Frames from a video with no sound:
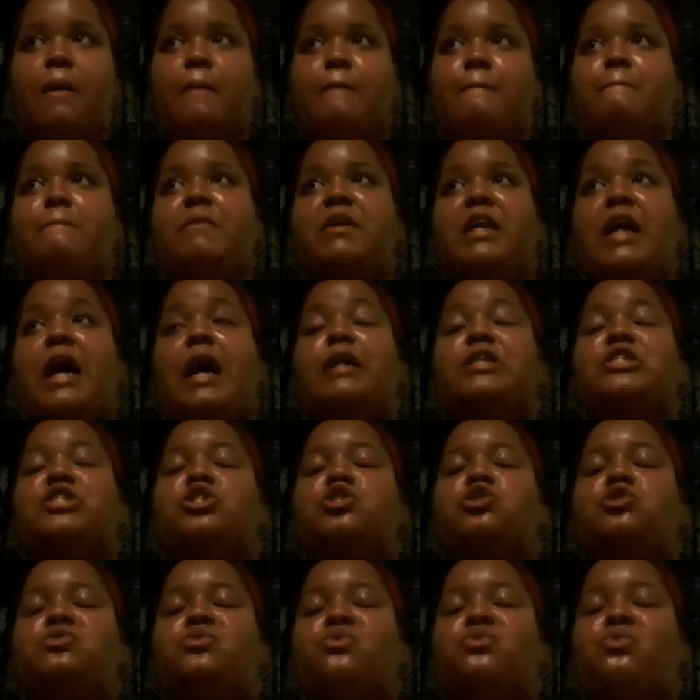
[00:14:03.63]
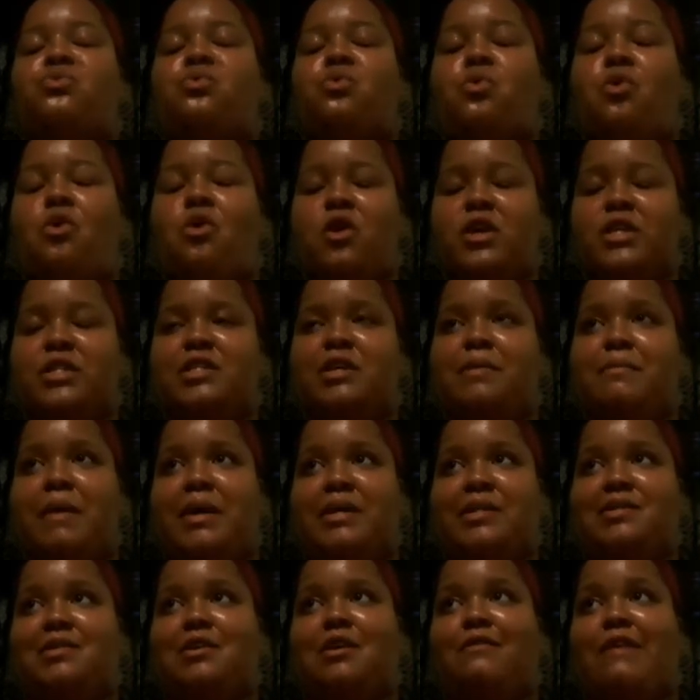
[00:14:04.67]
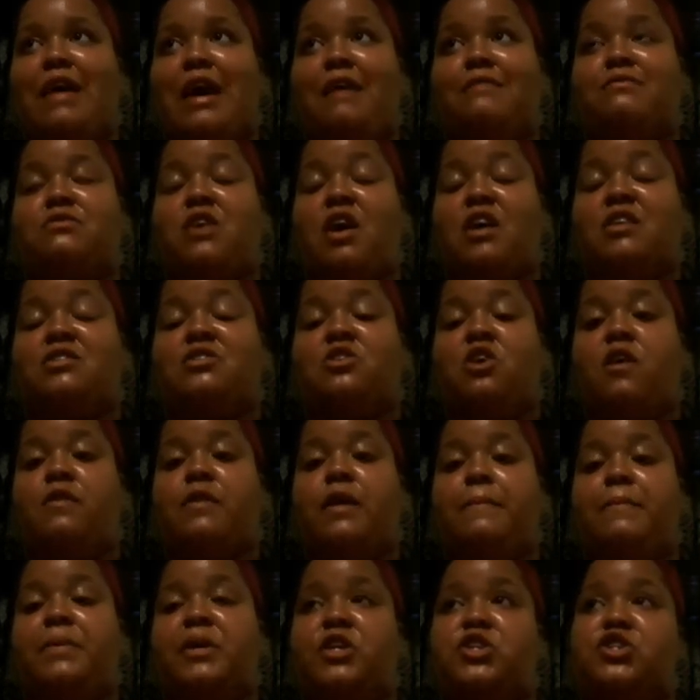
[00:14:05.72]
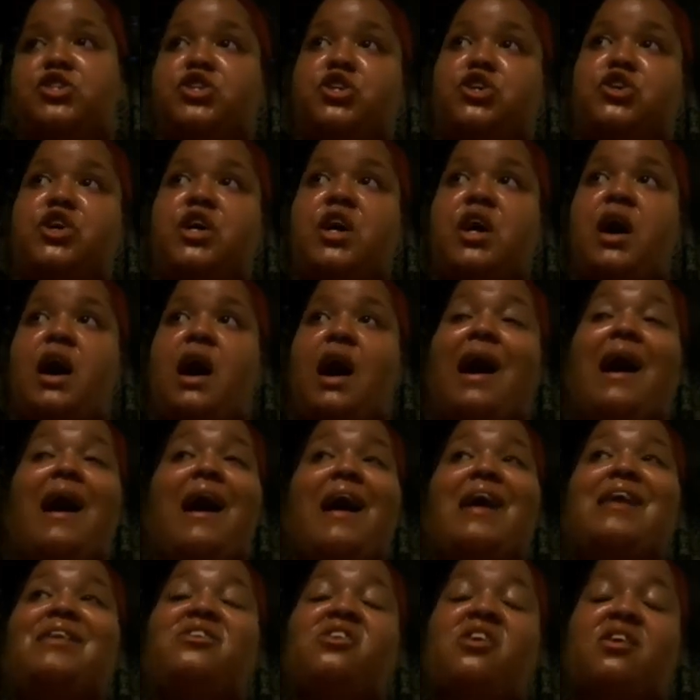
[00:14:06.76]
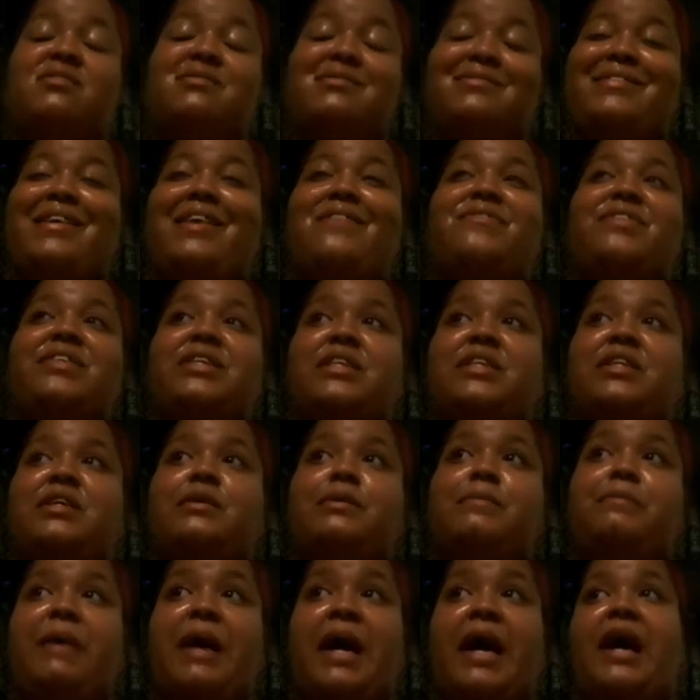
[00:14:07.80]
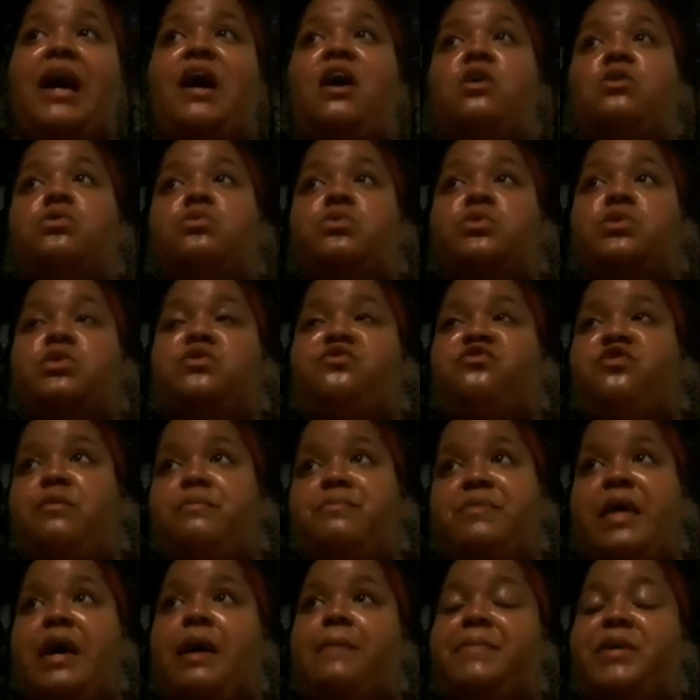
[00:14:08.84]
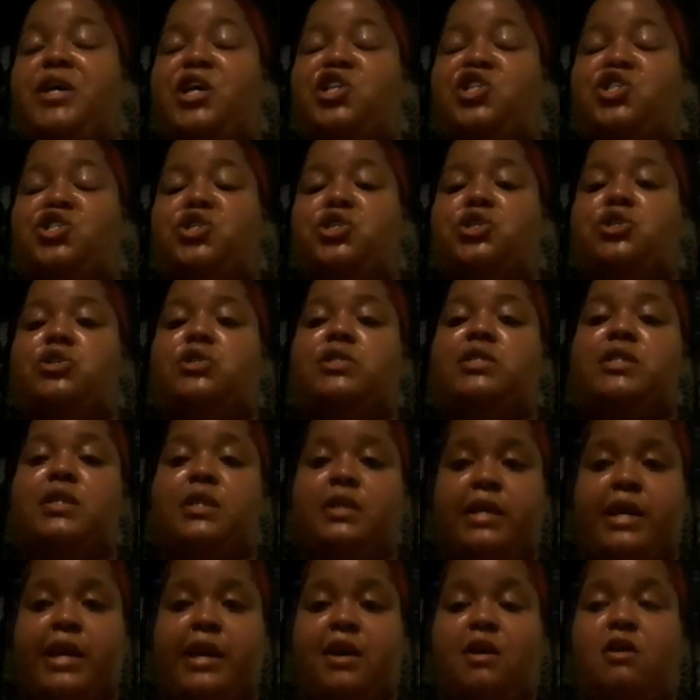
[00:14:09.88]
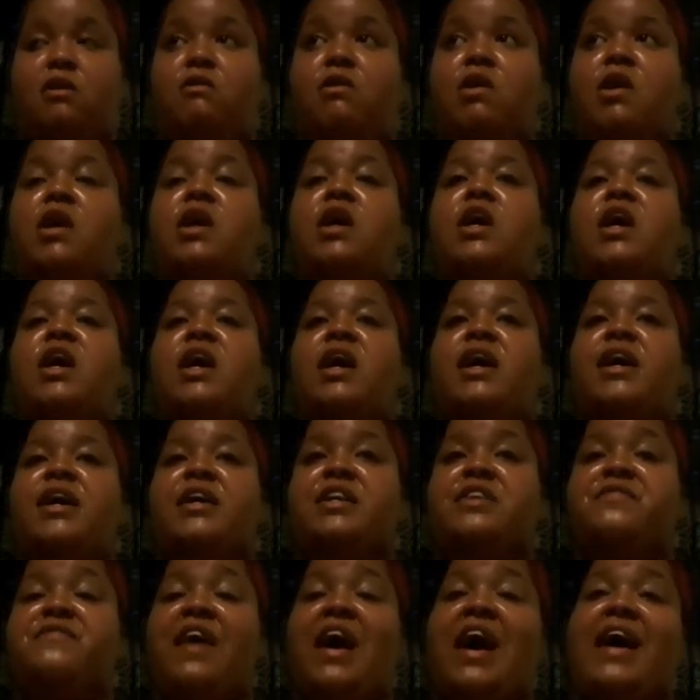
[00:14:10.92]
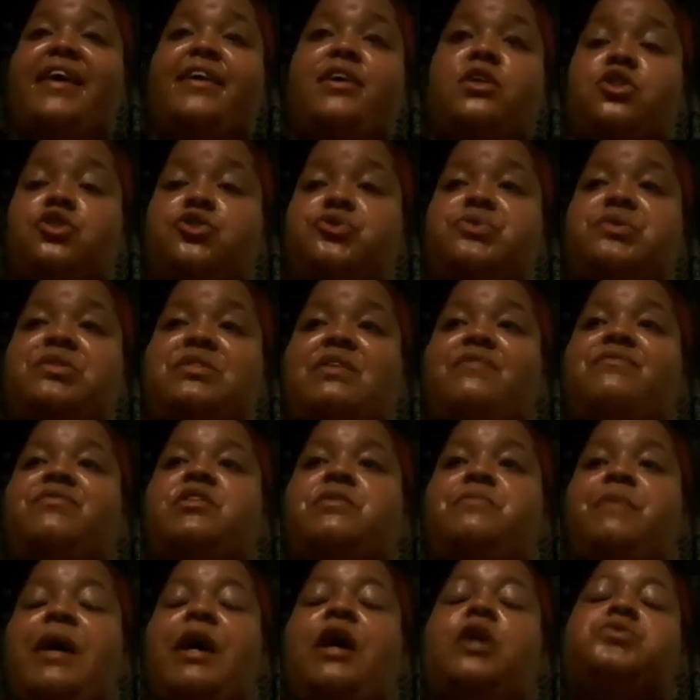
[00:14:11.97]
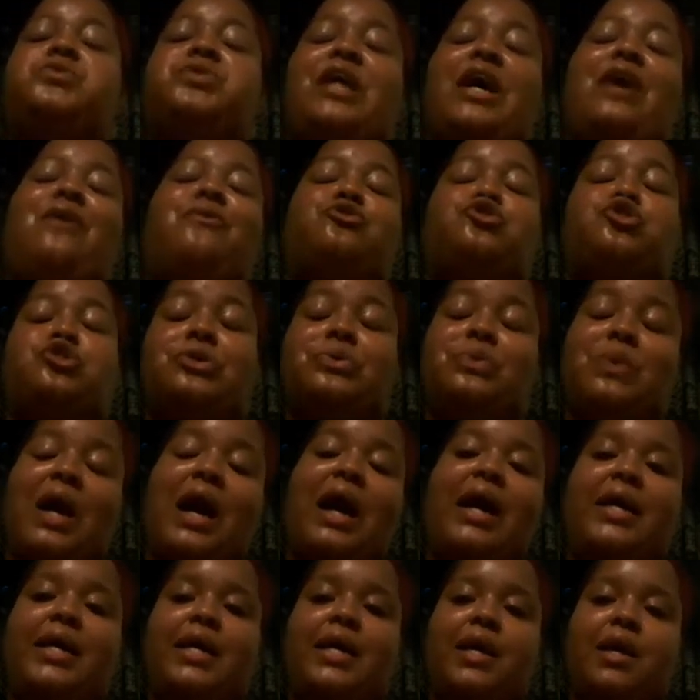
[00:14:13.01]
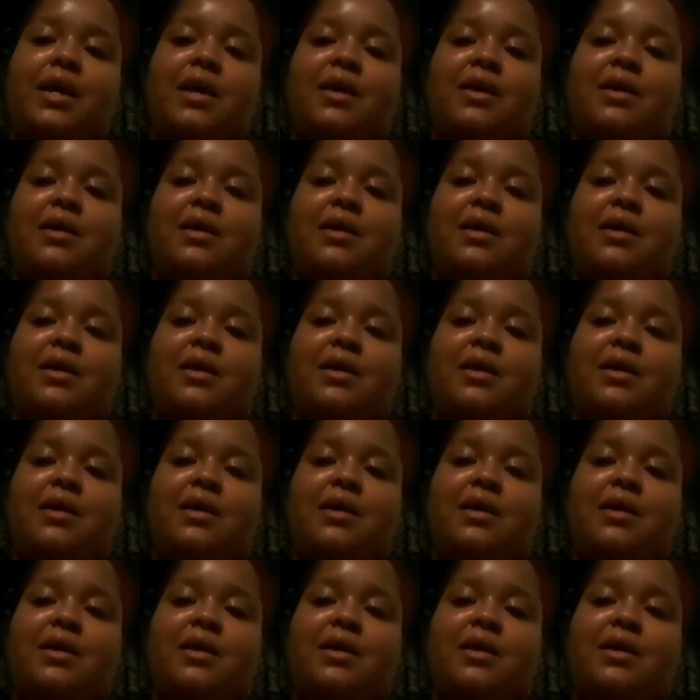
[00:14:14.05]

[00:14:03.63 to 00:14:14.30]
But I swore to myself after I saw that picture, I lost 70 pounds from that picture to now. And if I can lose 70 pounds without trying,